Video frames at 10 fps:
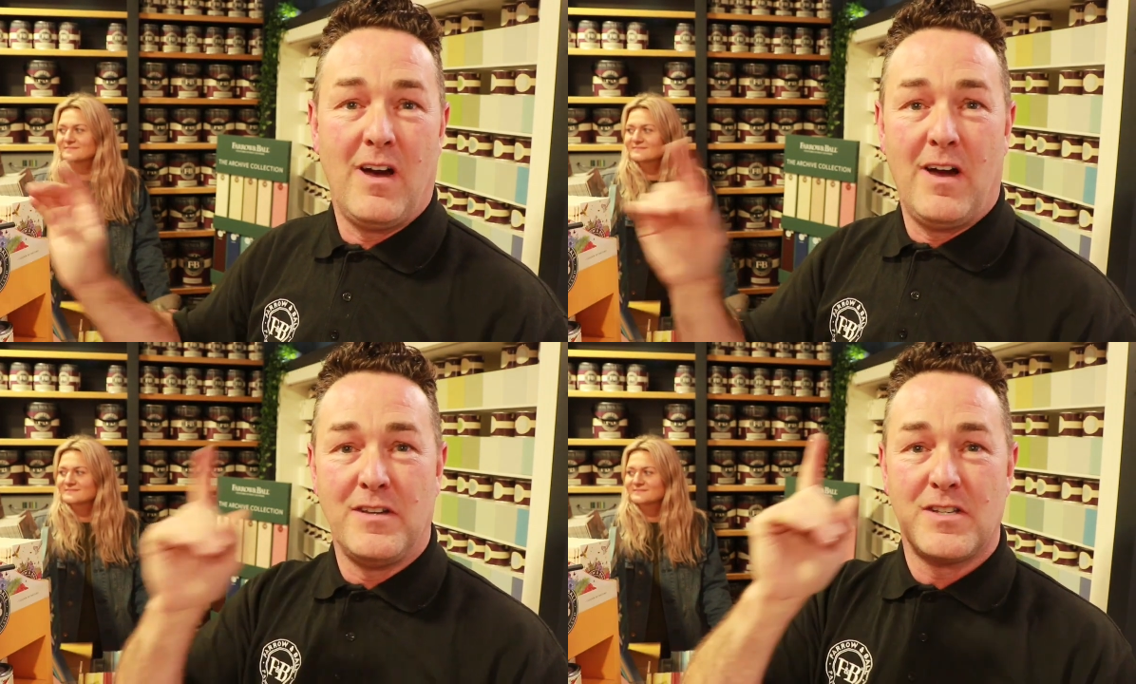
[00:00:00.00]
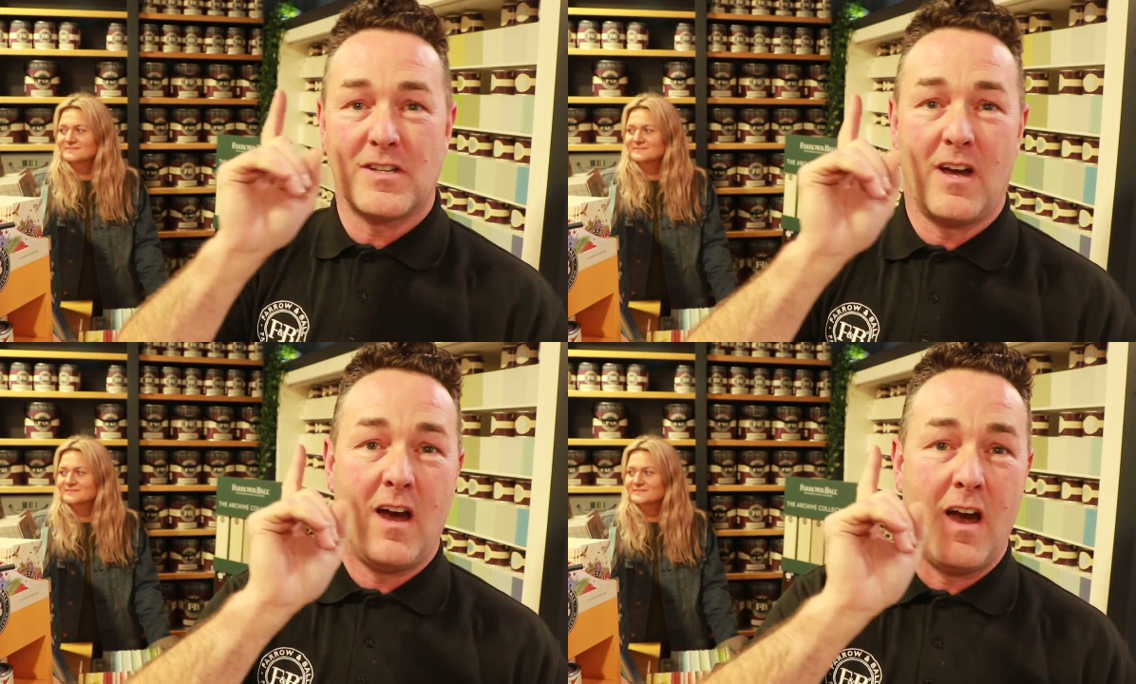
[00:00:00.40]
Speaker 1: And
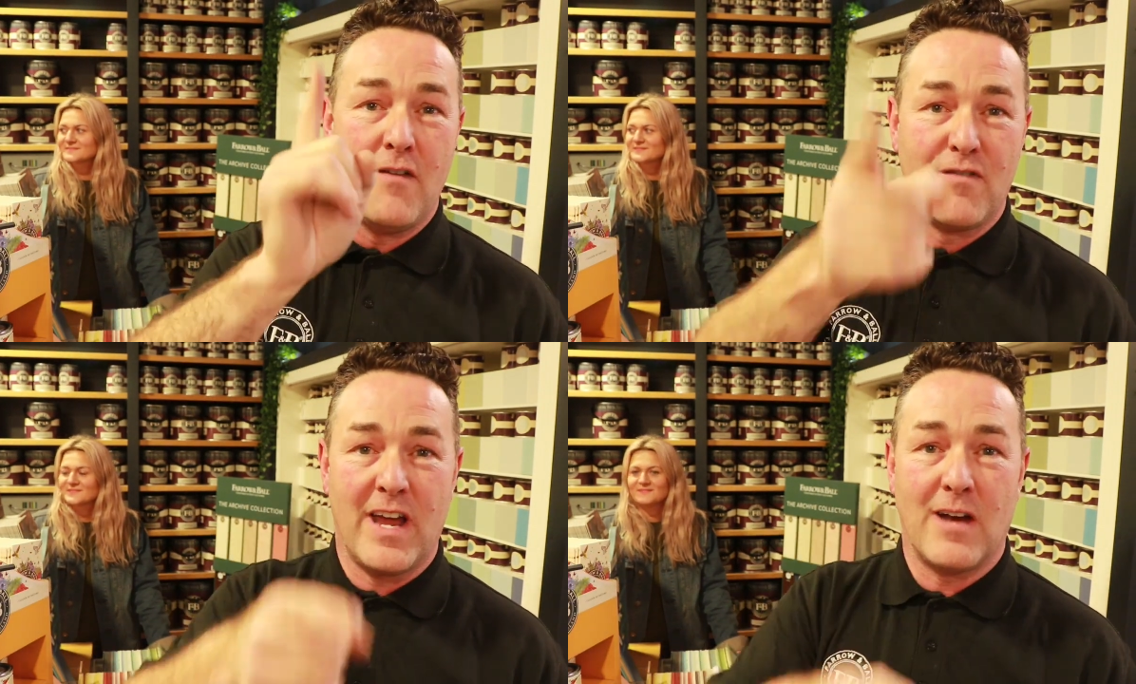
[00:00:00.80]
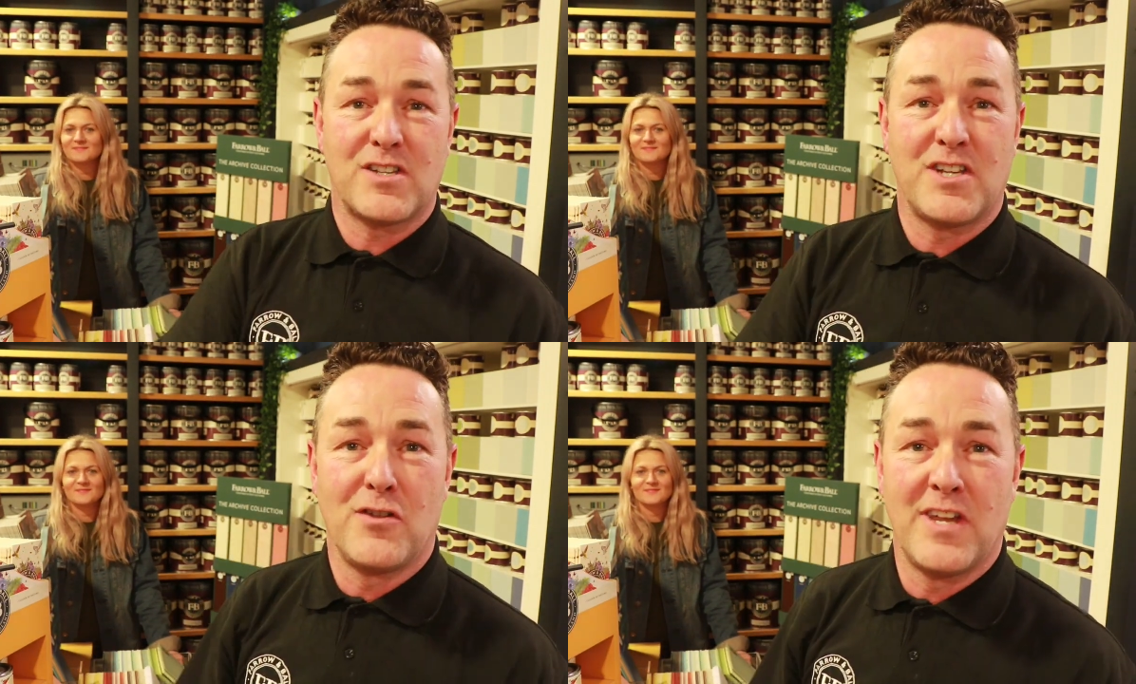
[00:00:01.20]
over and out.
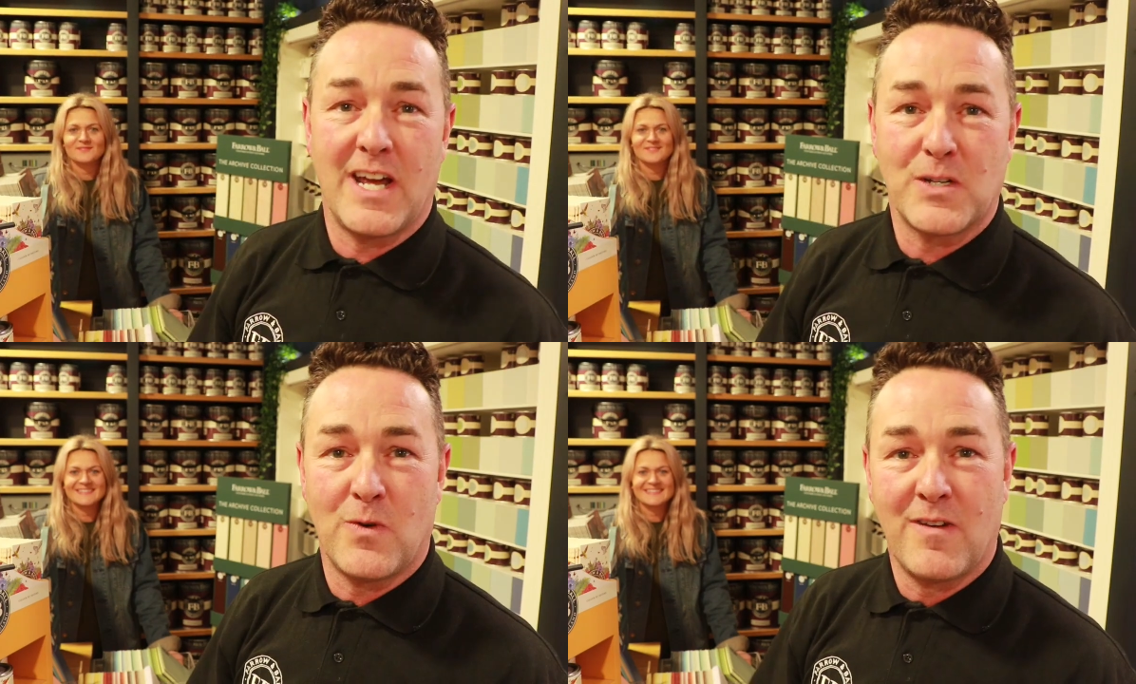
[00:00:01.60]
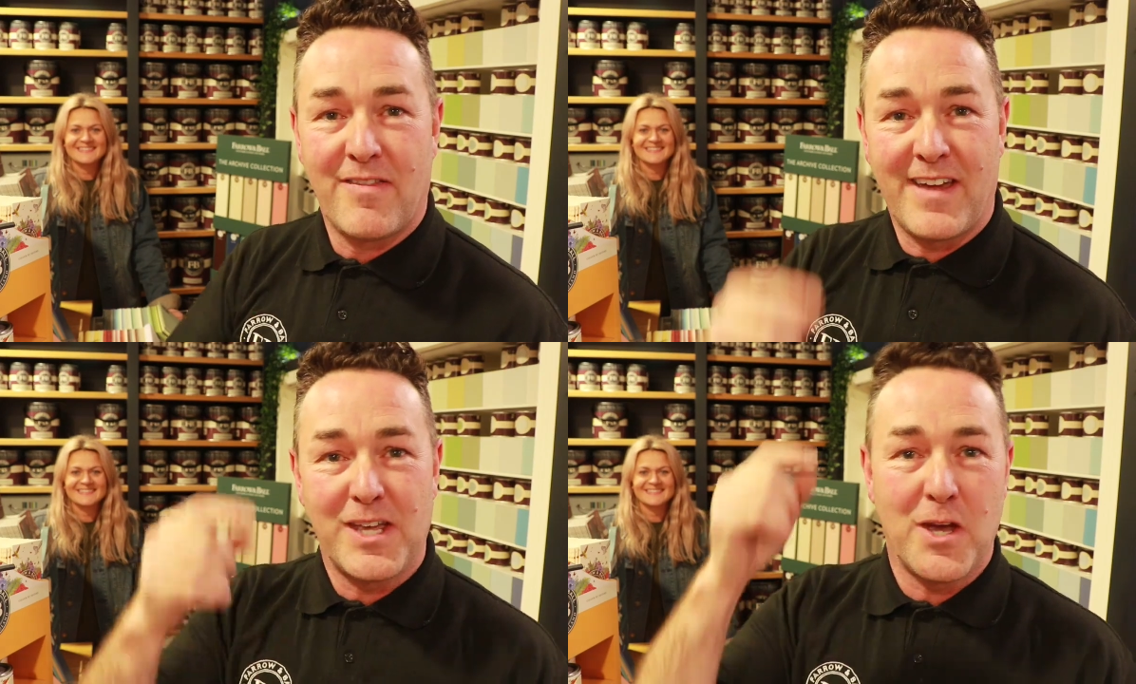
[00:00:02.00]
See you on the next one.
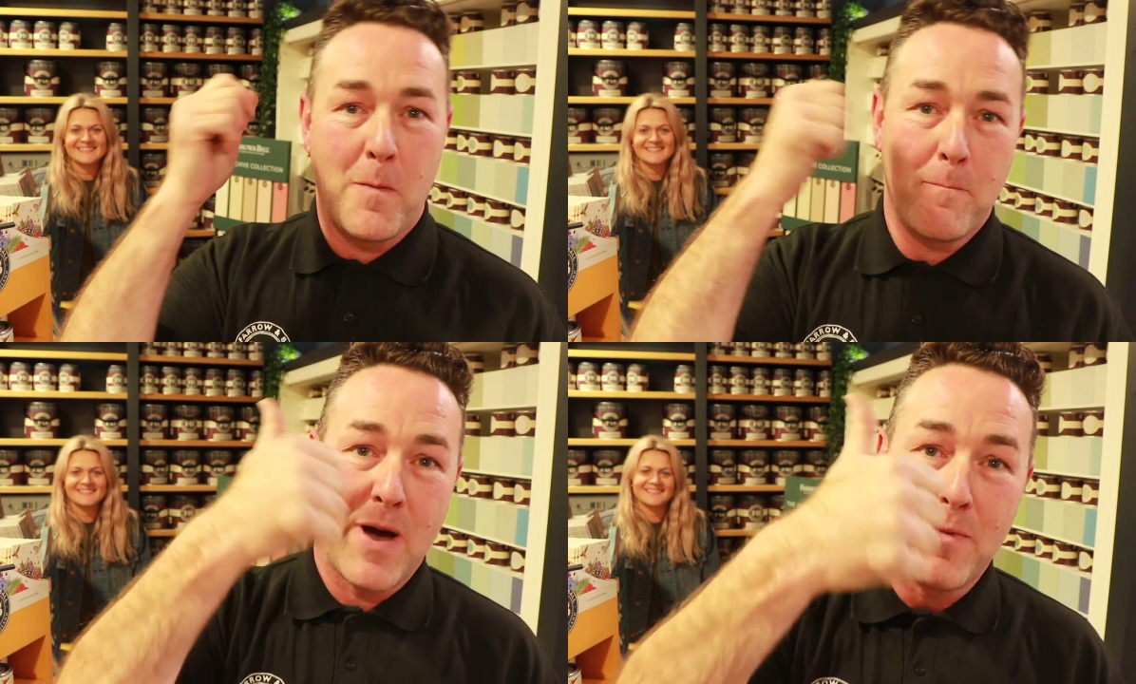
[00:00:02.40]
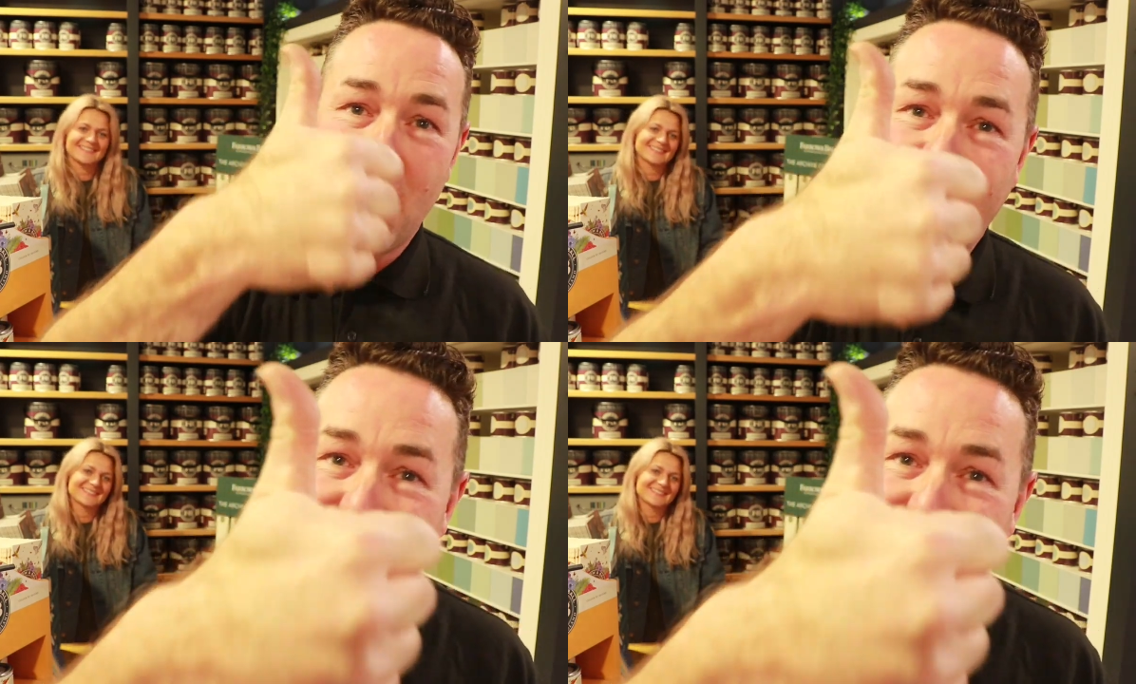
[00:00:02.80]
Thank you. Bye-bye.